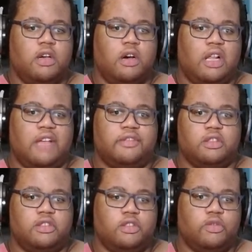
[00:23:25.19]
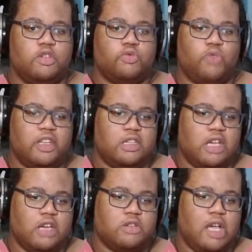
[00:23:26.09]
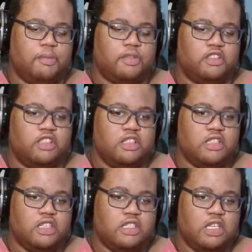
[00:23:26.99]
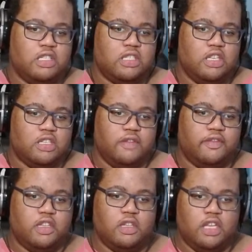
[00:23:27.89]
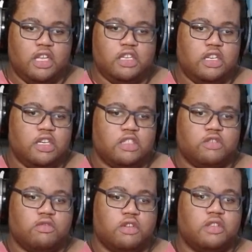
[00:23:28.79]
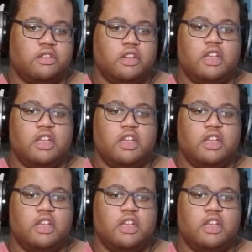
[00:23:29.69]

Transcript: all I have to do is wake the actual Apple TV, and it just works.